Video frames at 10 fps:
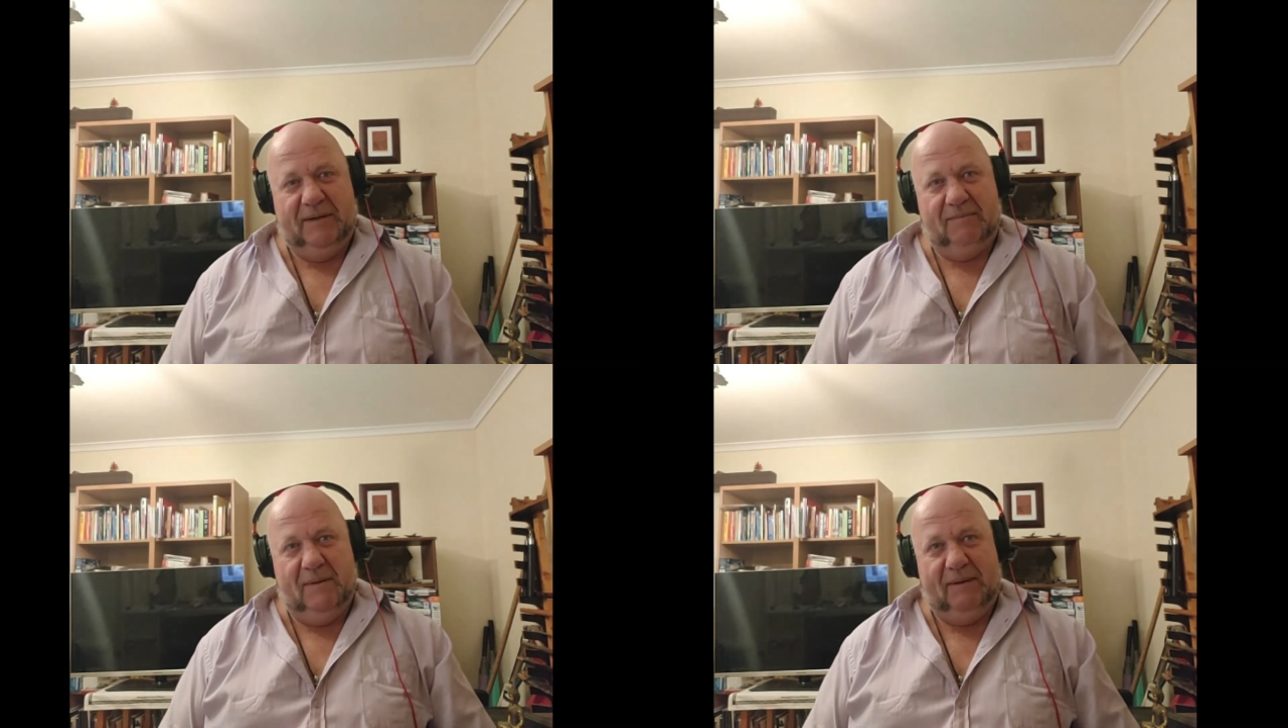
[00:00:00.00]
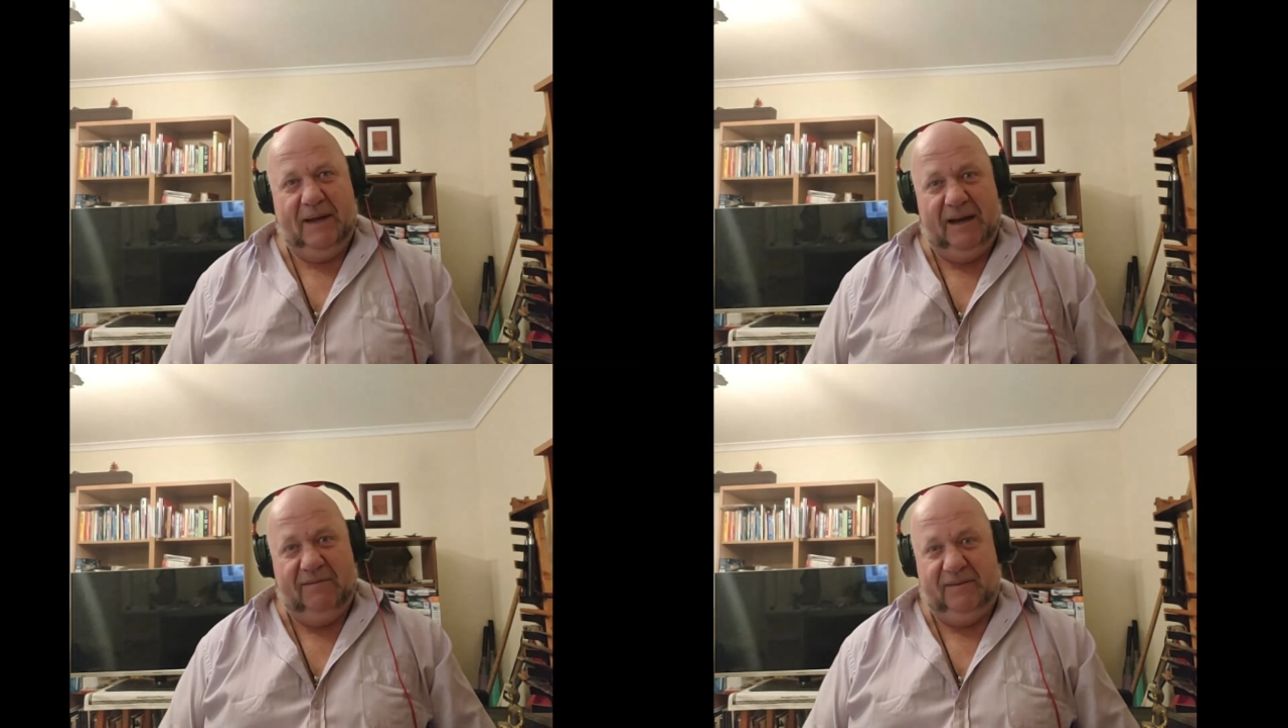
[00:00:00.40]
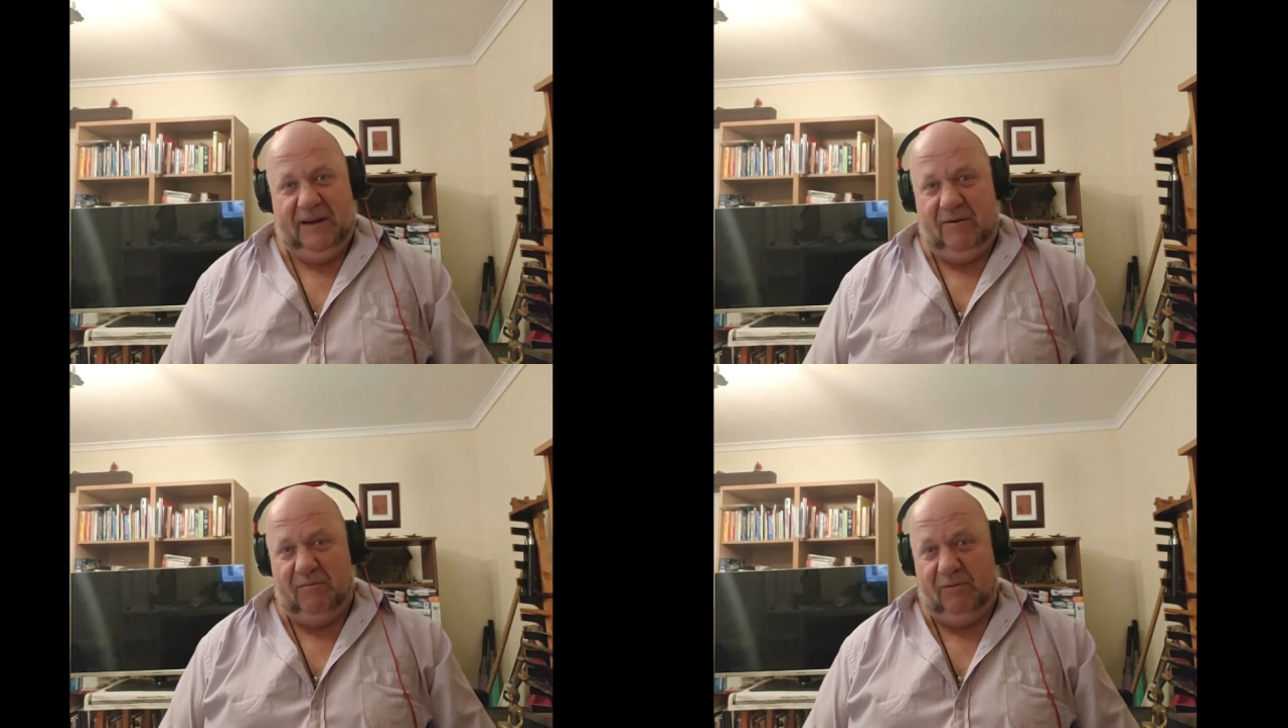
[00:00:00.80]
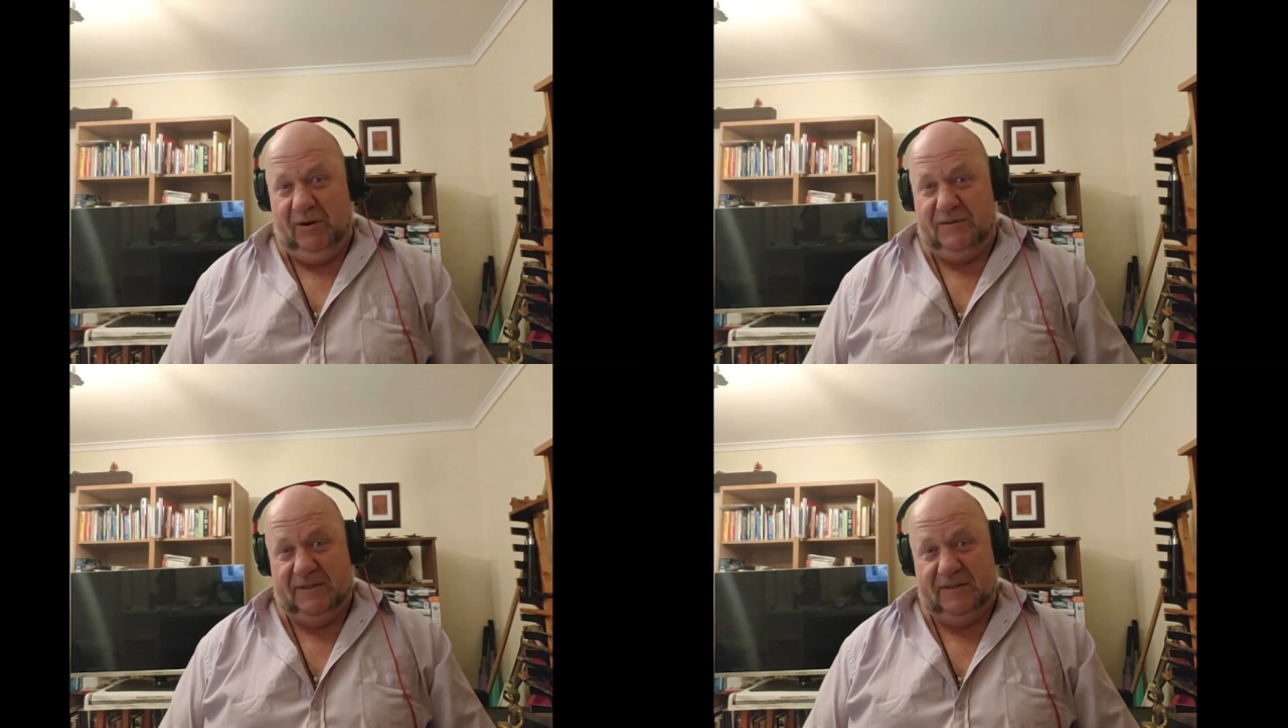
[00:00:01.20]
maybe half an hour
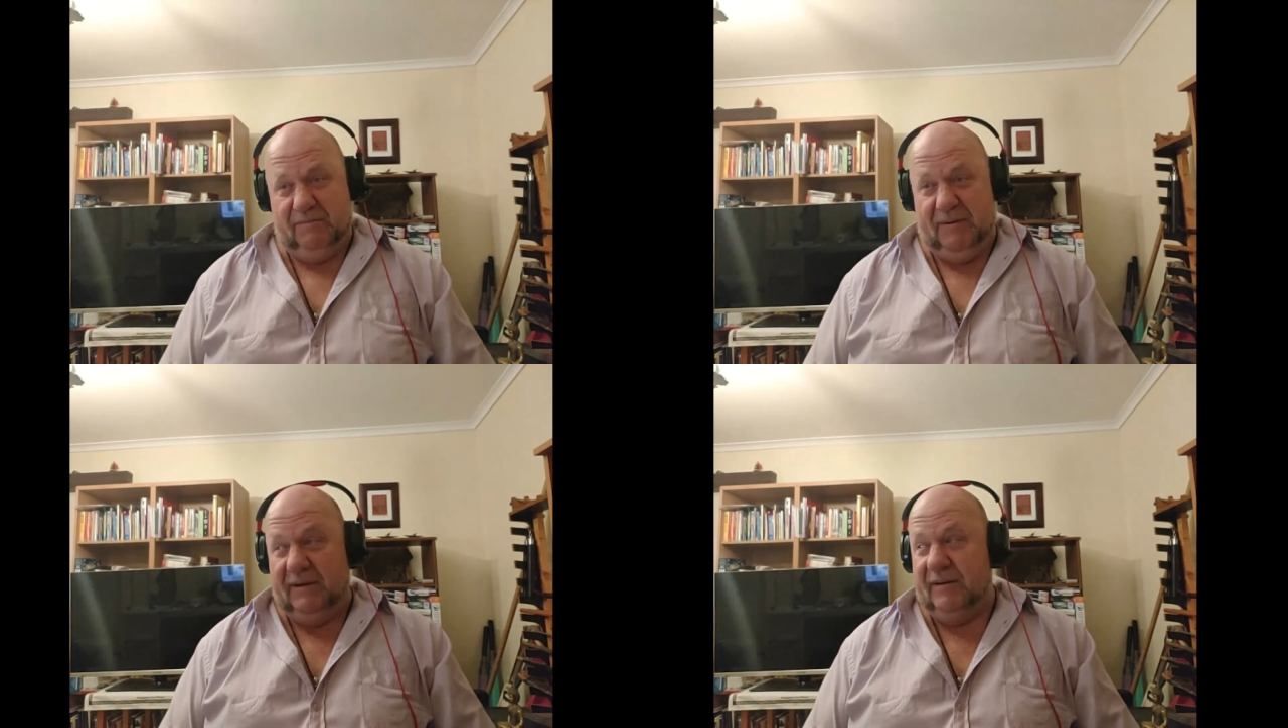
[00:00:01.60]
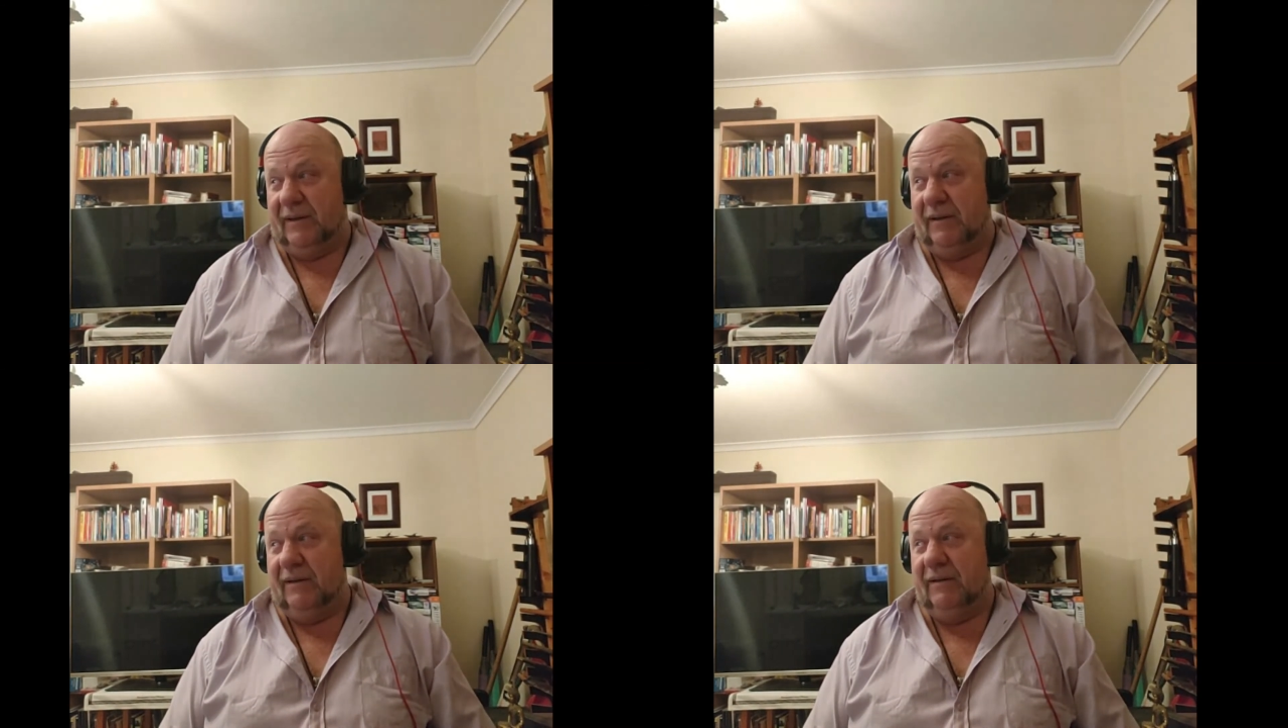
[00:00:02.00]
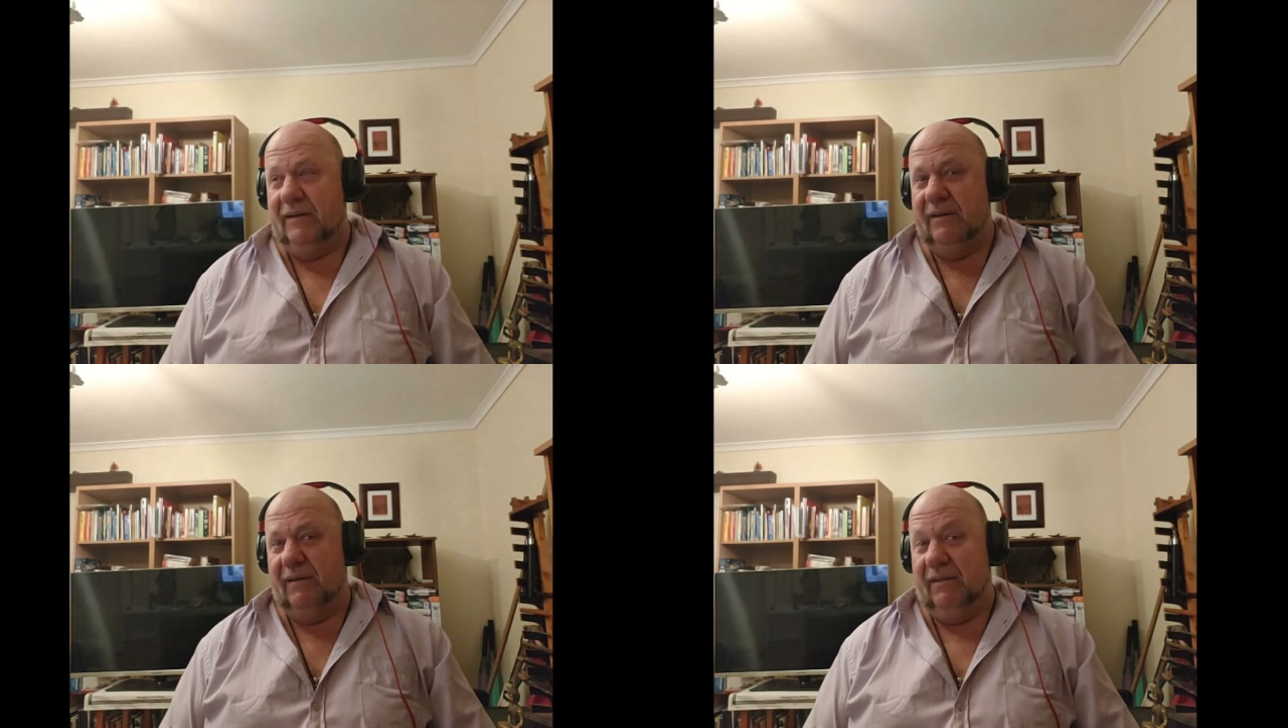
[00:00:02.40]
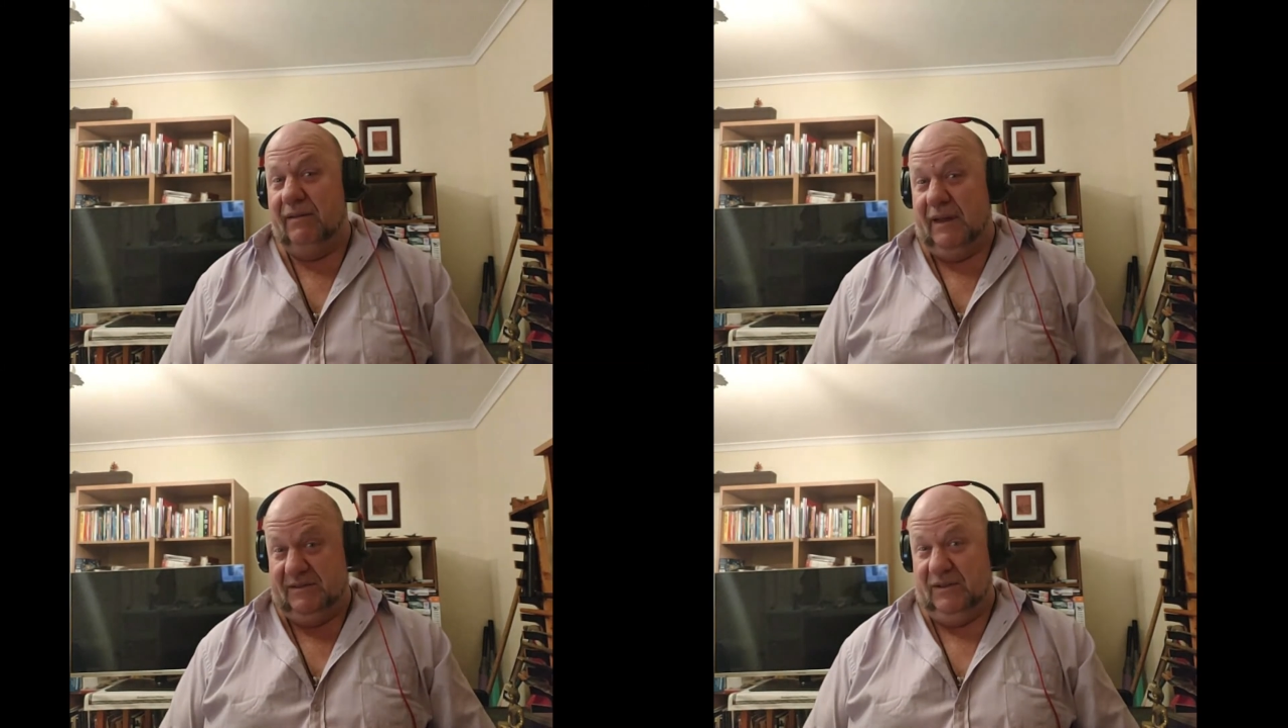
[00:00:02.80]
process, depending.
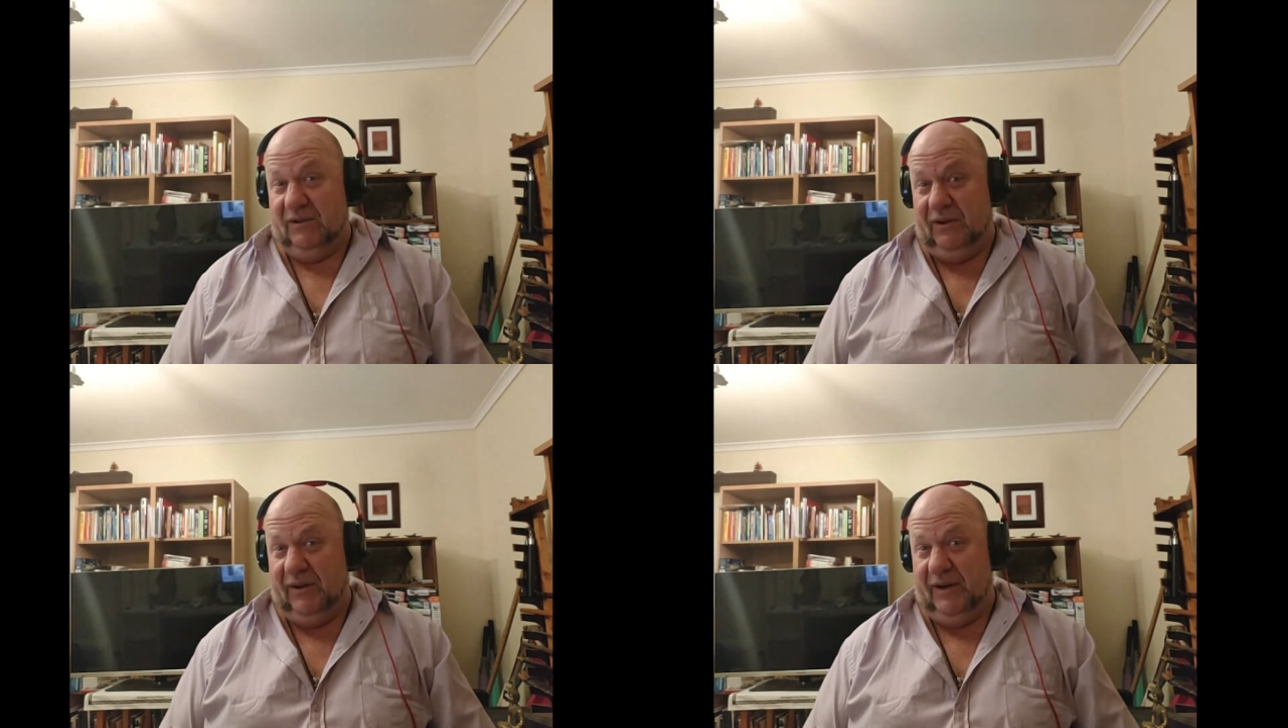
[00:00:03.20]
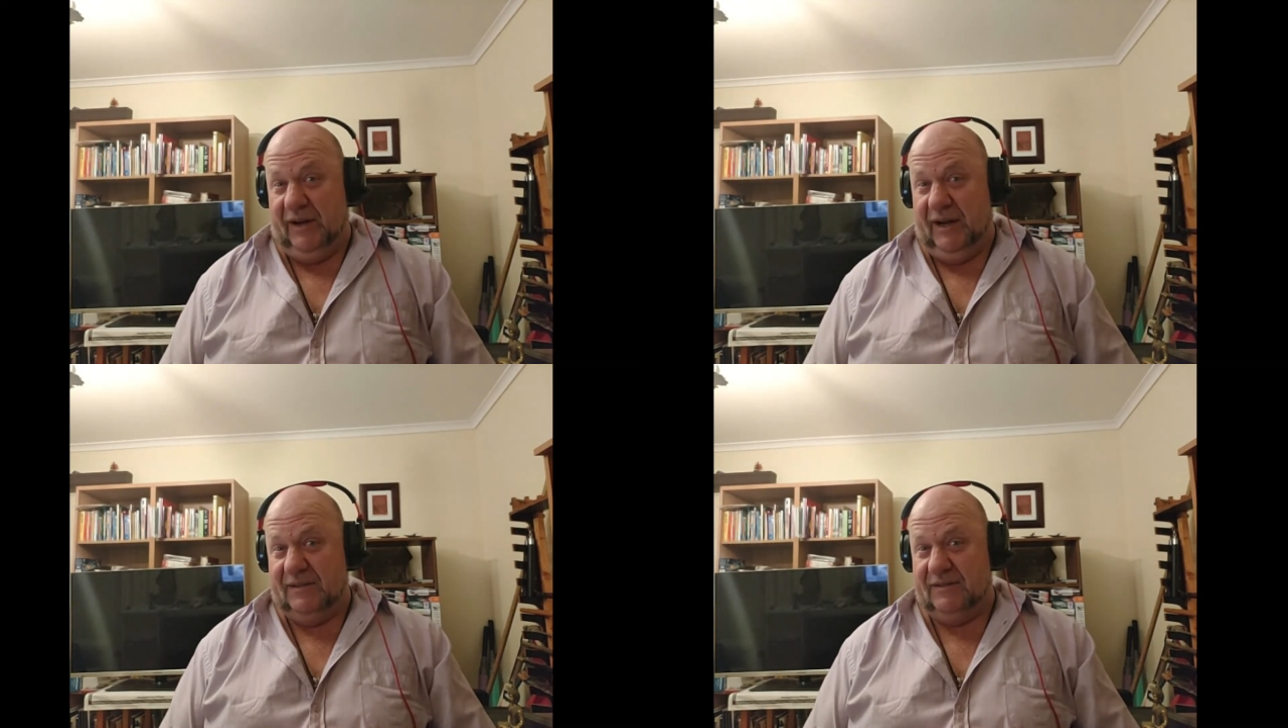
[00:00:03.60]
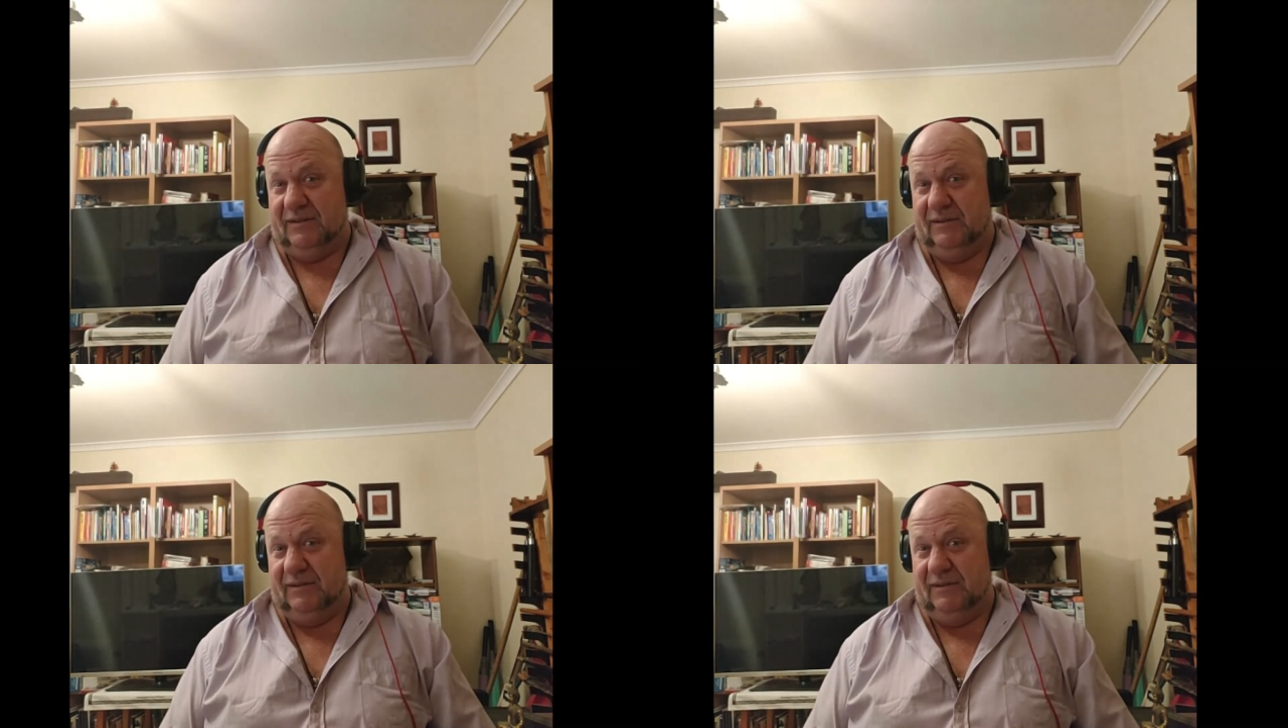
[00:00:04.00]
That's a lot of hassle.